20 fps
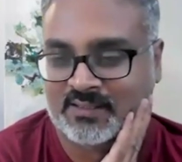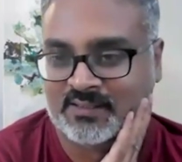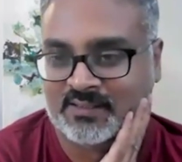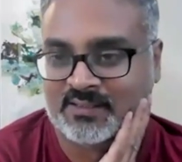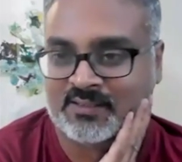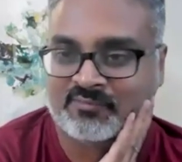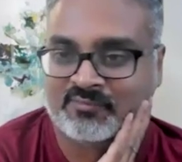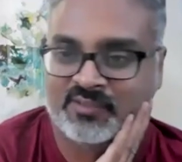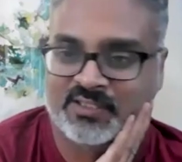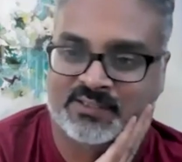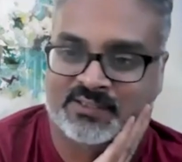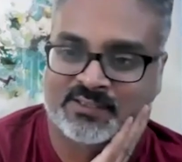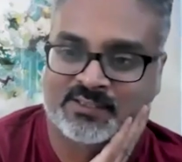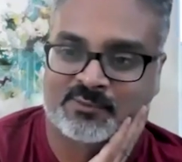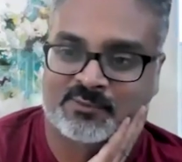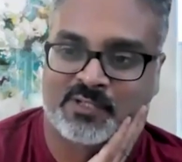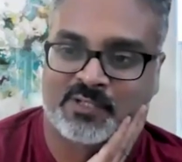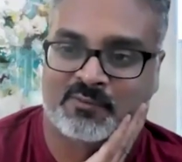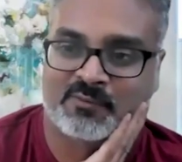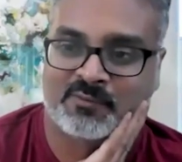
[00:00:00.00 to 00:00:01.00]
uh,
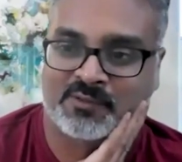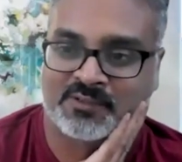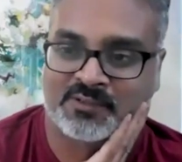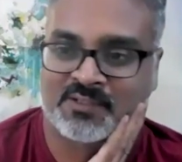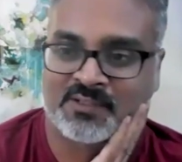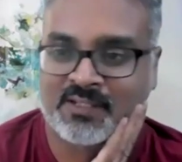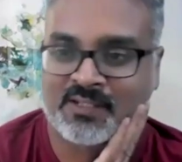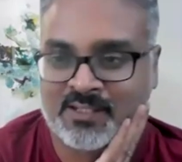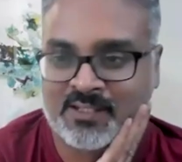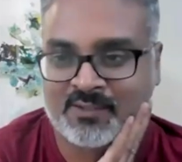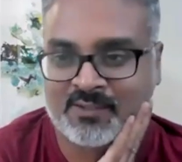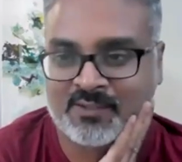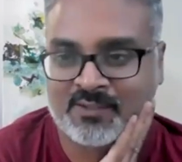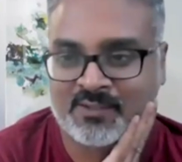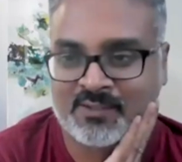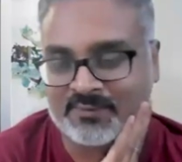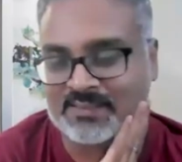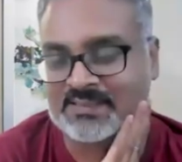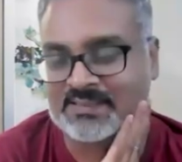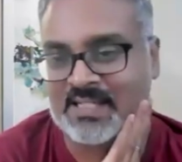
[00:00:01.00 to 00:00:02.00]
features to be able to drill
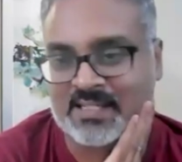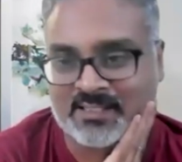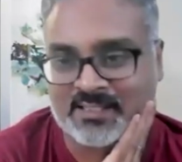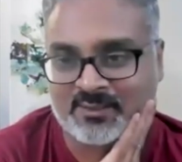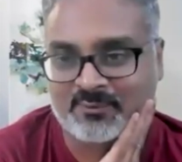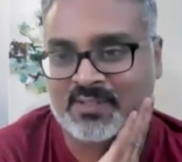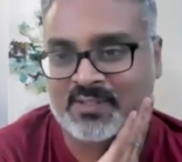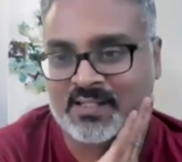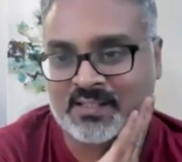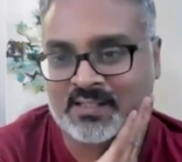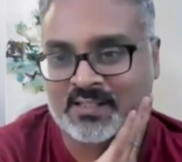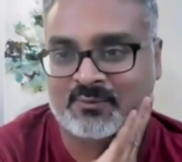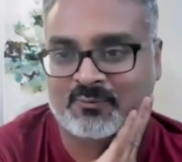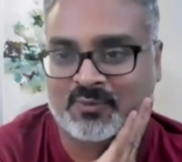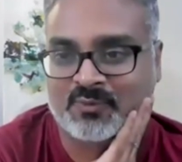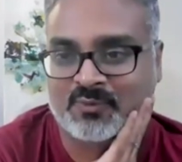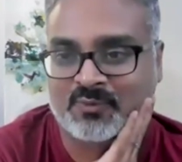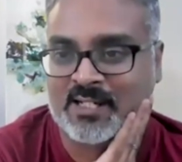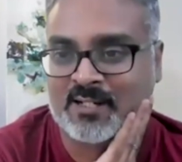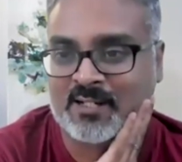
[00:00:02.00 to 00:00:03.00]
down to exactly where and
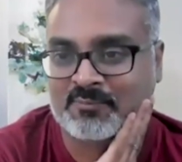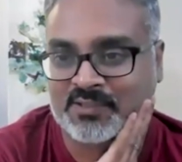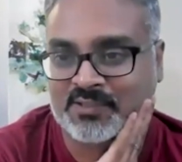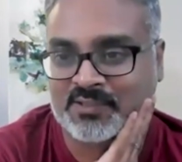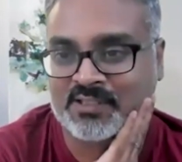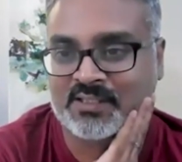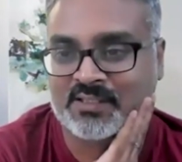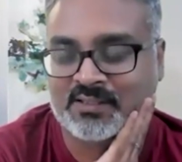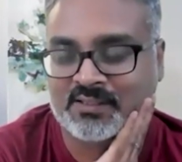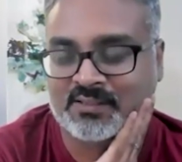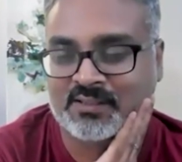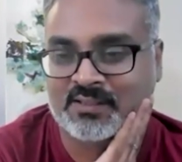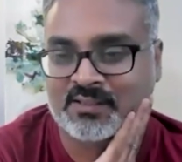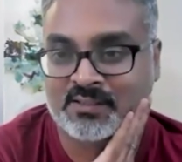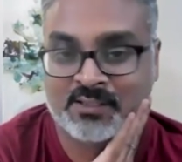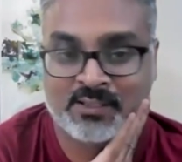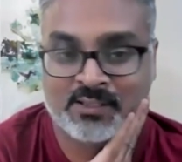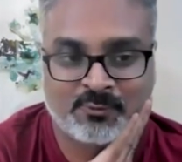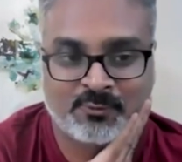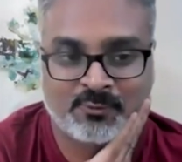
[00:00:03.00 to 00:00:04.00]
what's happening
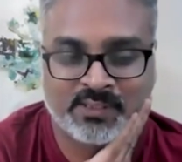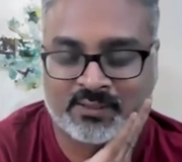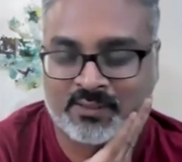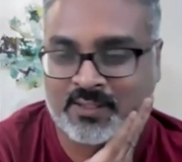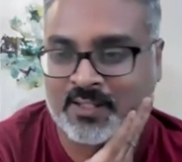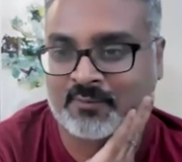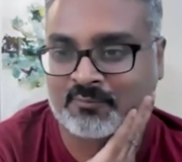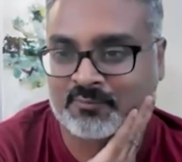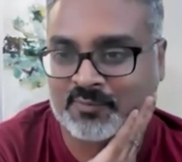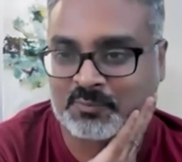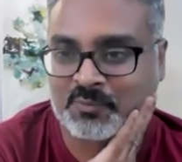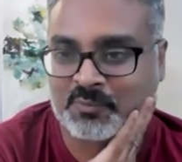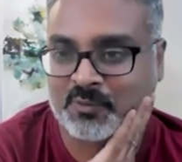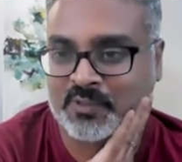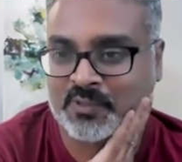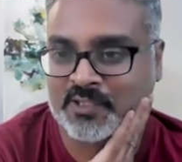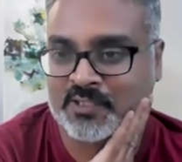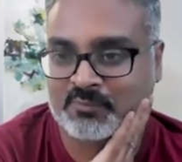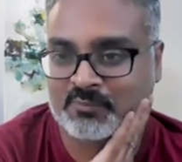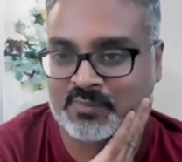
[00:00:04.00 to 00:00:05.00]
in really quick time
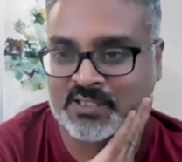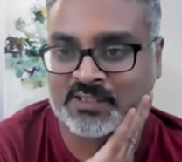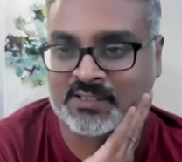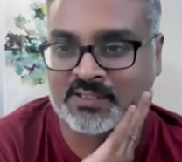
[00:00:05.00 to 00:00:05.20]
probably in